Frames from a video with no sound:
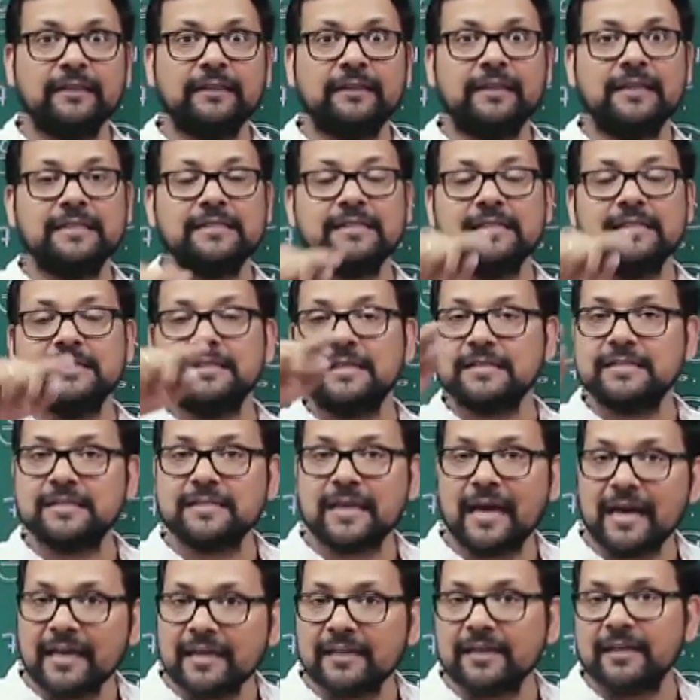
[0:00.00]
this is a
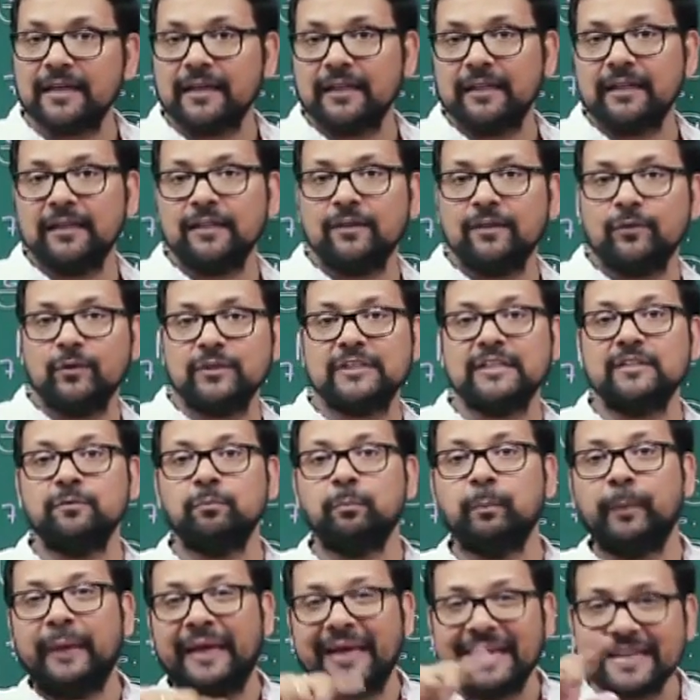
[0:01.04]
cycle which is
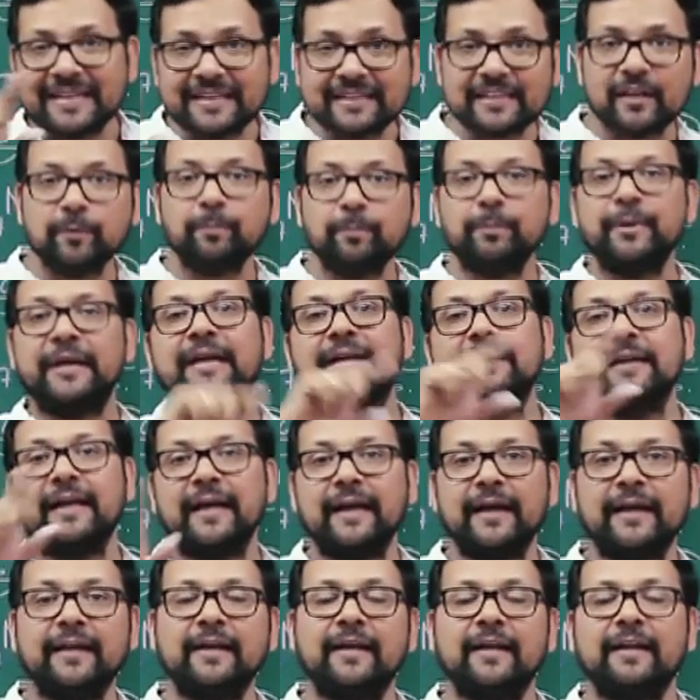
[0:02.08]
being
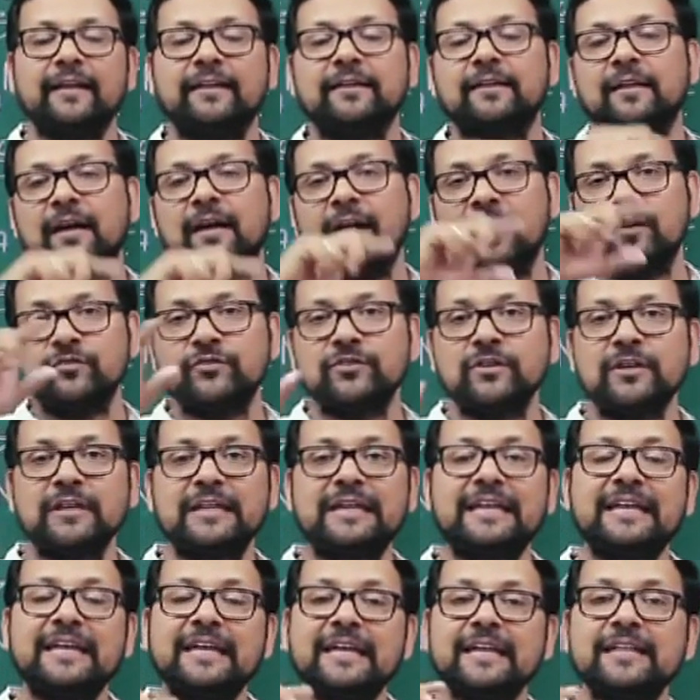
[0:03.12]
repeated
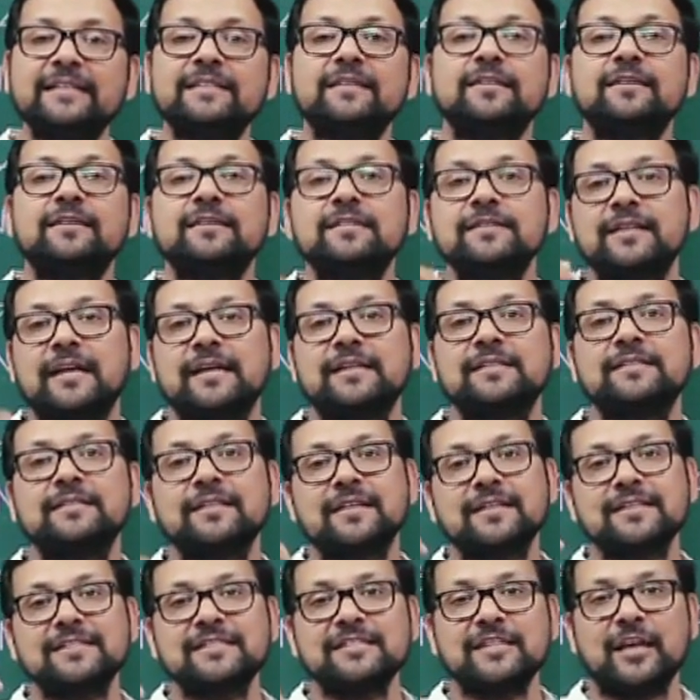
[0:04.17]
after each
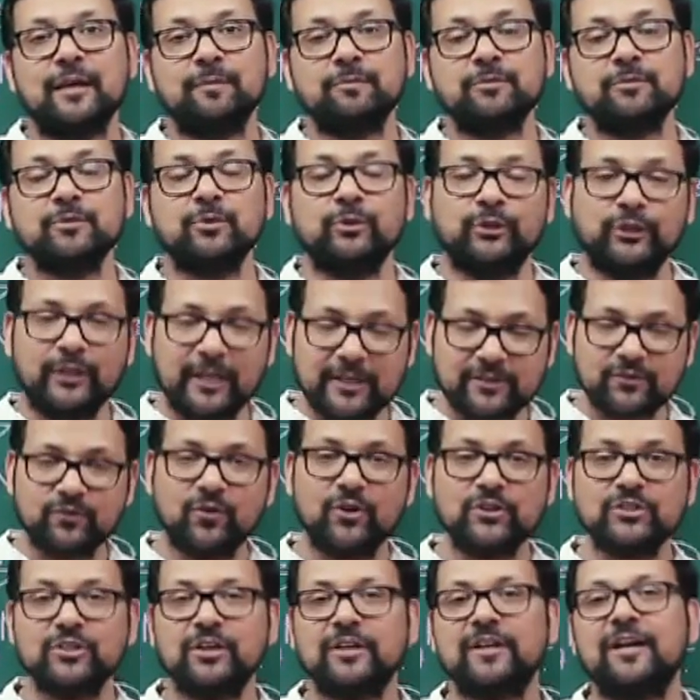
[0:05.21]
6th step. So this
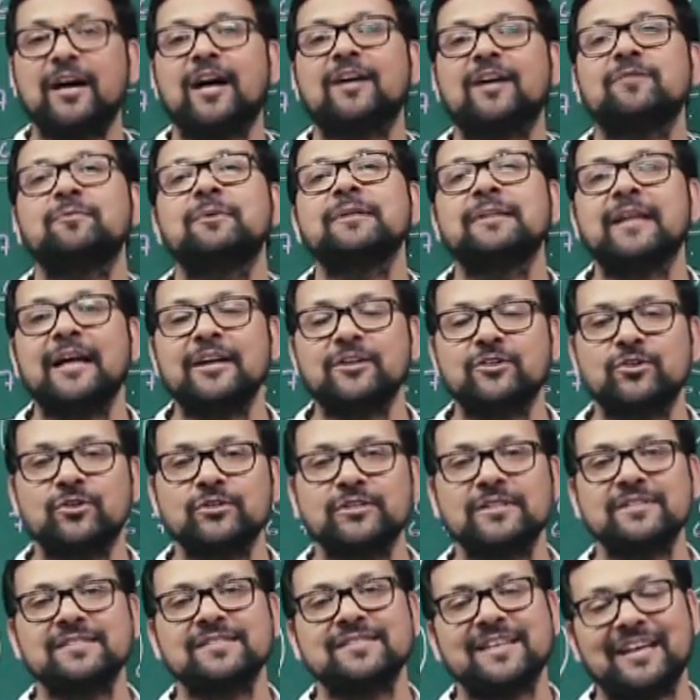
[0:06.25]
was the carbon
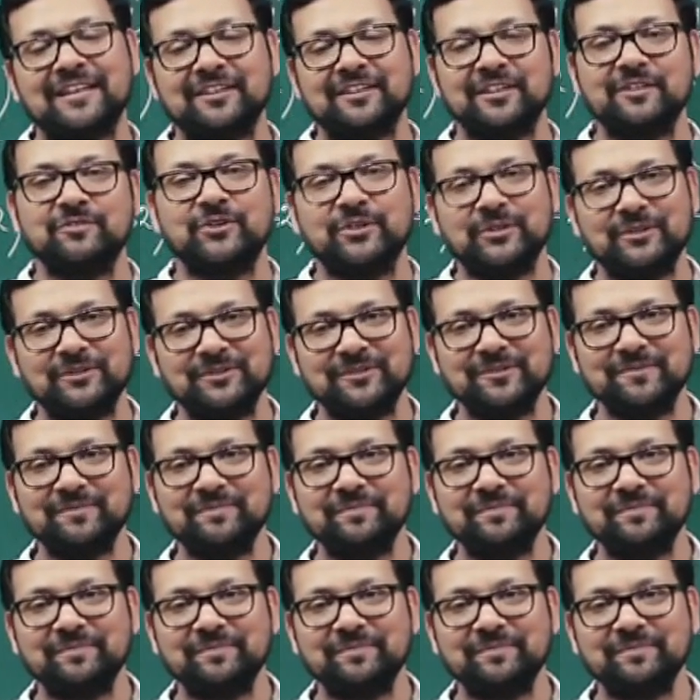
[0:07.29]
nitrogen cycle for you.